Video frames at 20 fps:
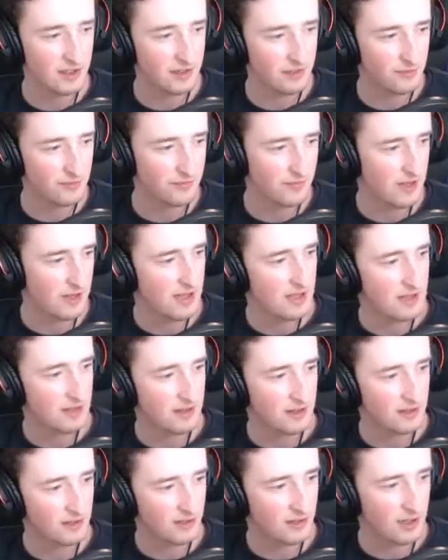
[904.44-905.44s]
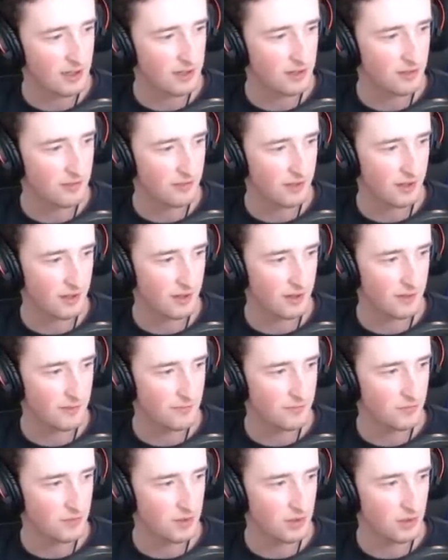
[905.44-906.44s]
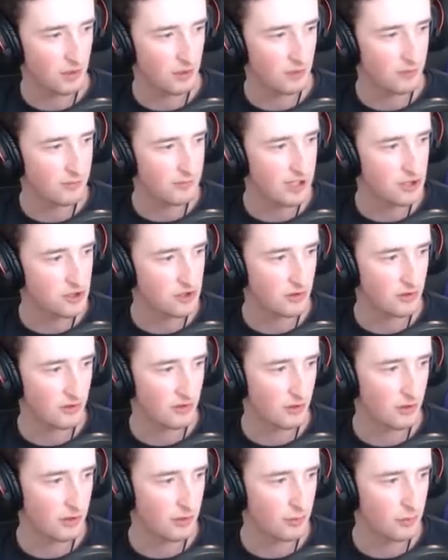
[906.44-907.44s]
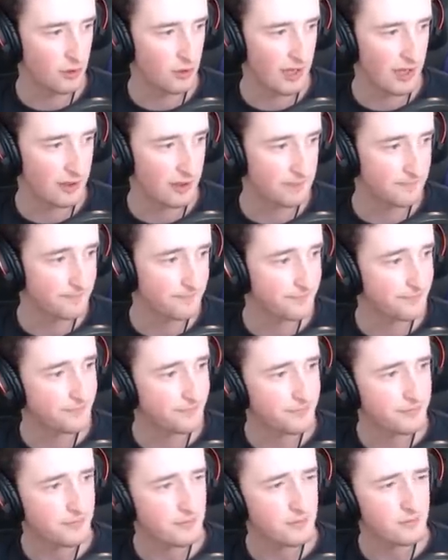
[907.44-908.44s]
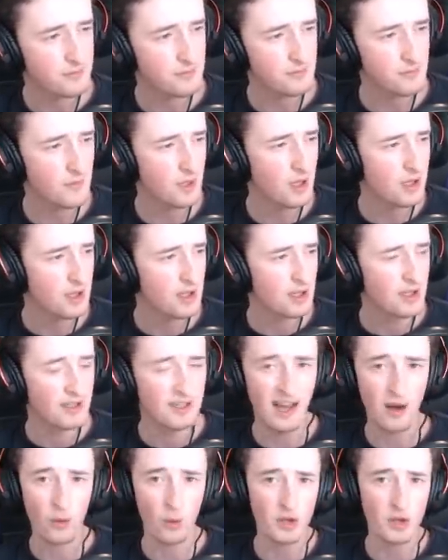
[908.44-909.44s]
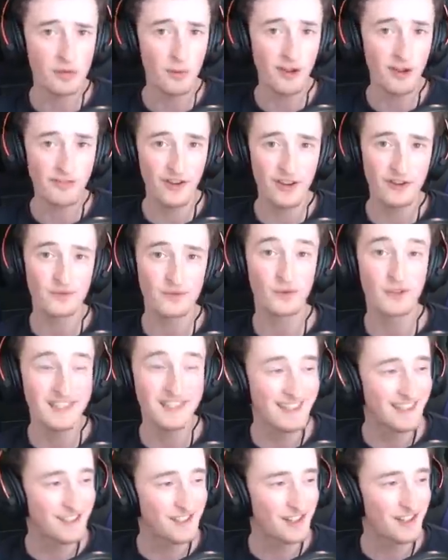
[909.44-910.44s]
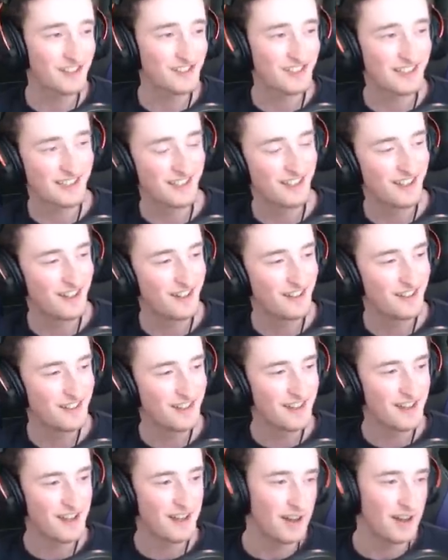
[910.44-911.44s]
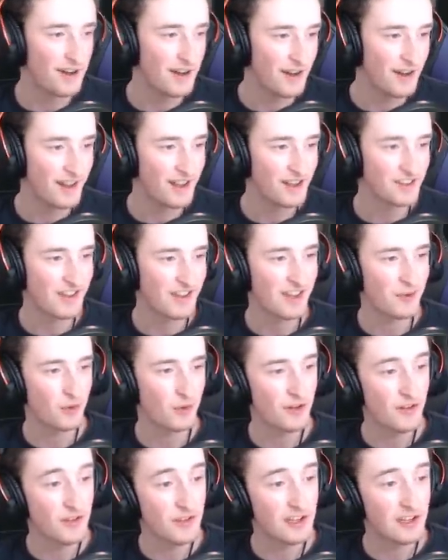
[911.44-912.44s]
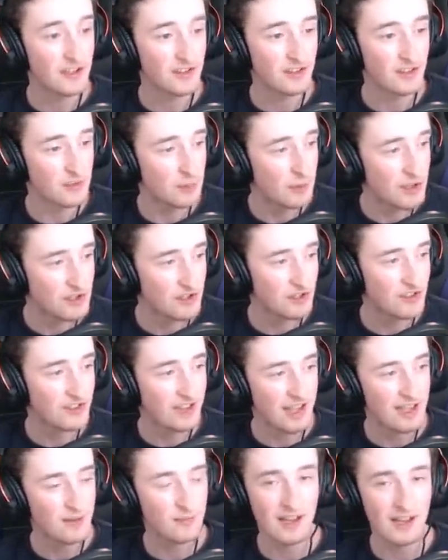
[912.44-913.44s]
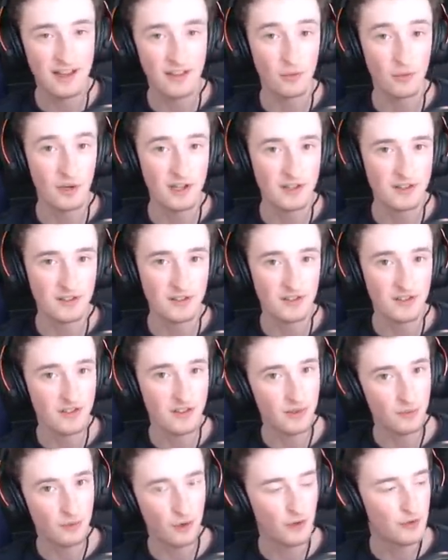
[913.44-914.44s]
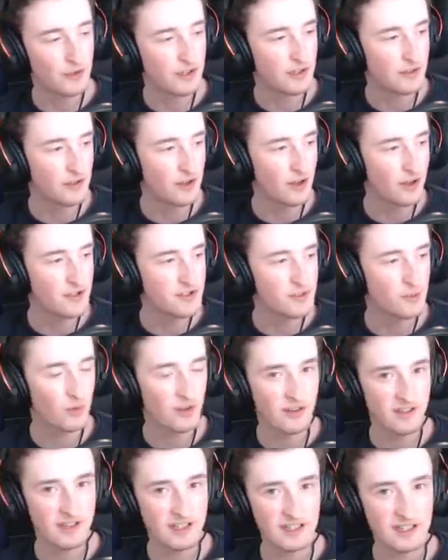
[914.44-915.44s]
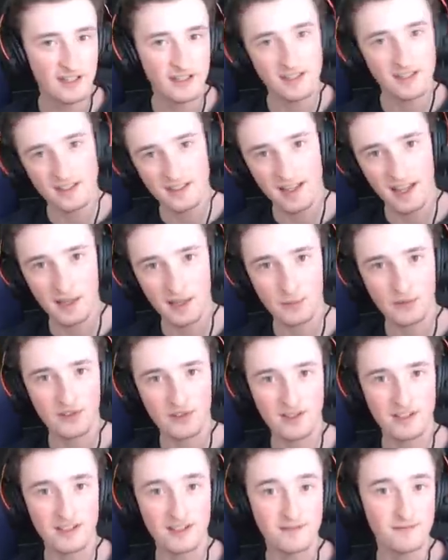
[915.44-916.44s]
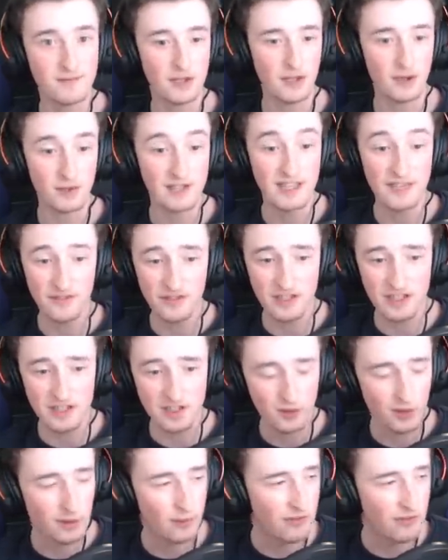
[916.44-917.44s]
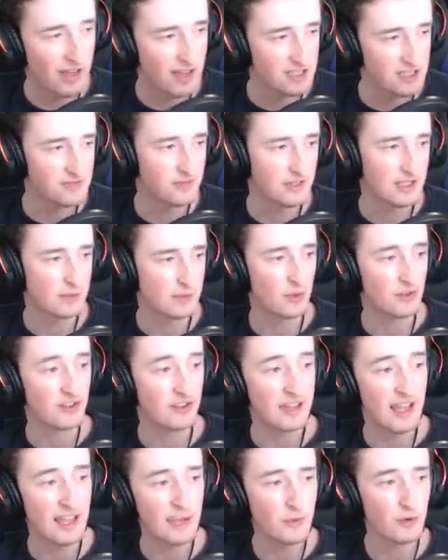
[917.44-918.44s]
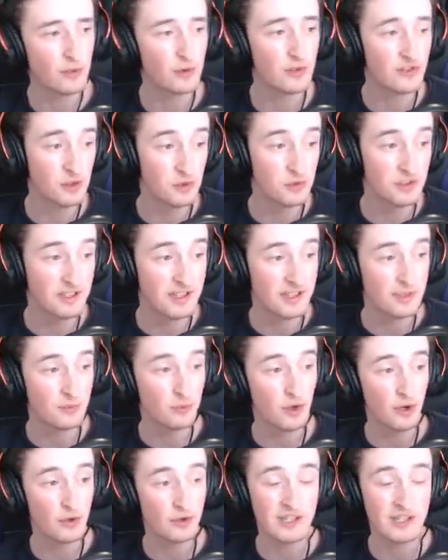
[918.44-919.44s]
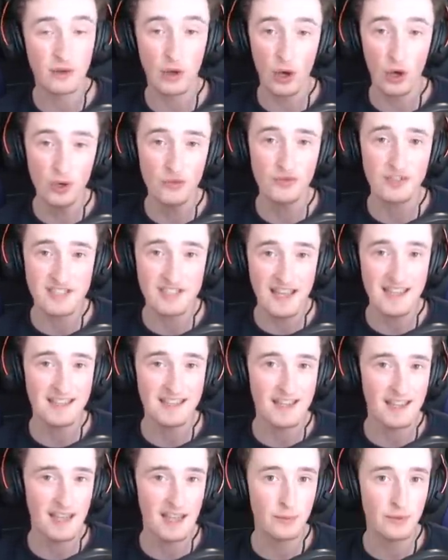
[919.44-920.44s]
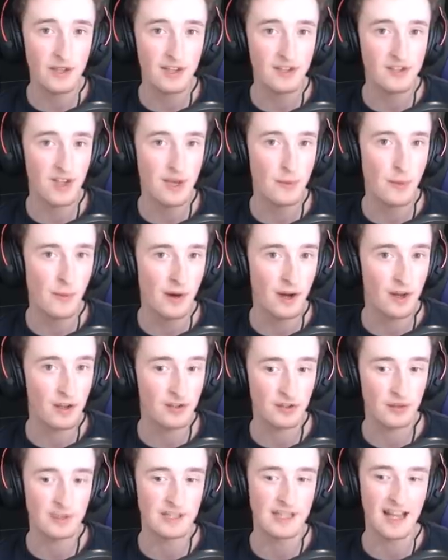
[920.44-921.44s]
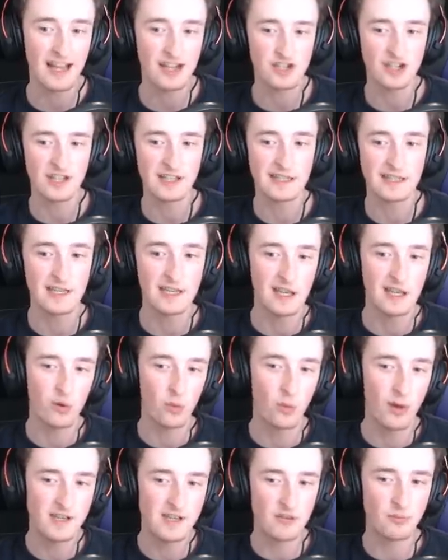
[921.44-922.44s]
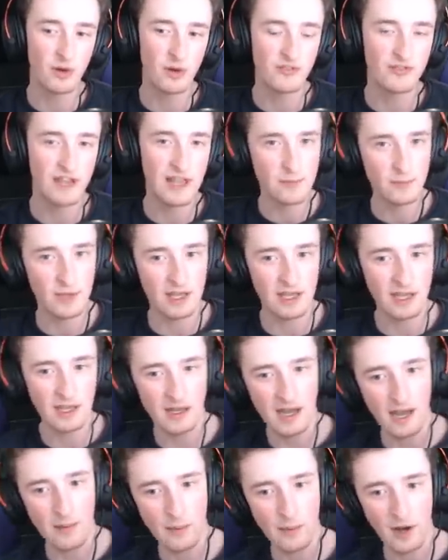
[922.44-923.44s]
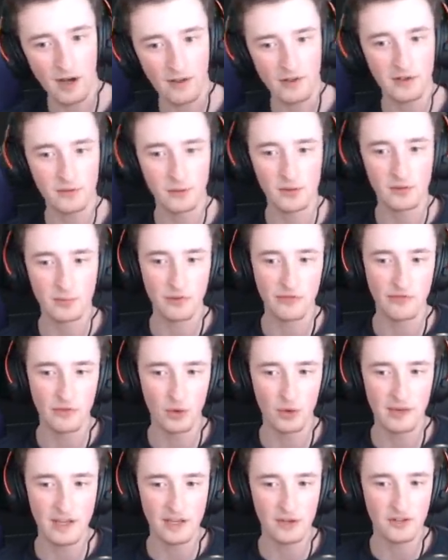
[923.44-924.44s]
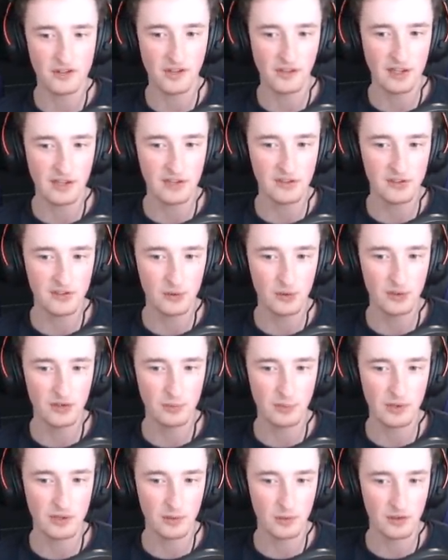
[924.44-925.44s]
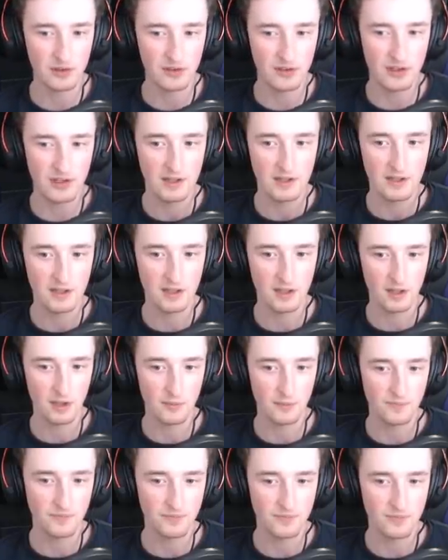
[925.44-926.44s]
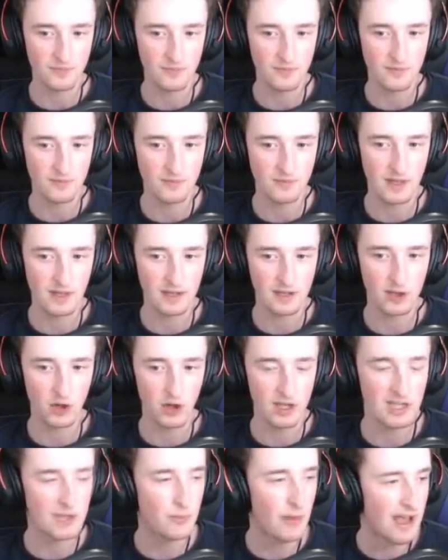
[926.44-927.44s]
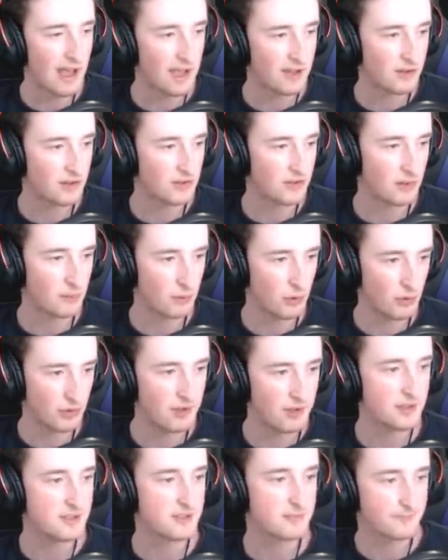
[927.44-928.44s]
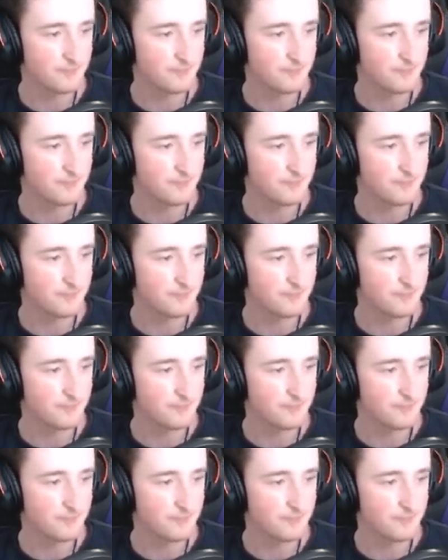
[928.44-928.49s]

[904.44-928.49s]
of, these kind of, uh, you know, issues on the pro ladder. Now, what you might find really interesting to know uh, is that one of the suspicious game length wins that Proneo got, one of the game's you know, gifted to him effectively was a game that resulted in Proneo overtaking Game King's MMR. So he actually went above Game King in MMR. This was before they got to these scores, but it was, you know, it got him ahead at some point.